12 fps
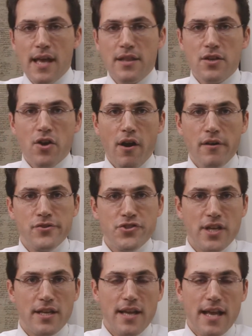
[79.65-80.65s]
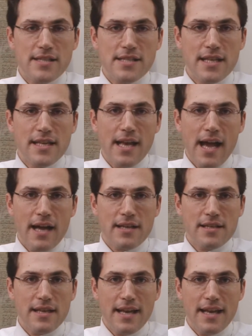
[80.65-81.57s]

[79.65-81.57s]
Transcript: and the cars sit at City Dock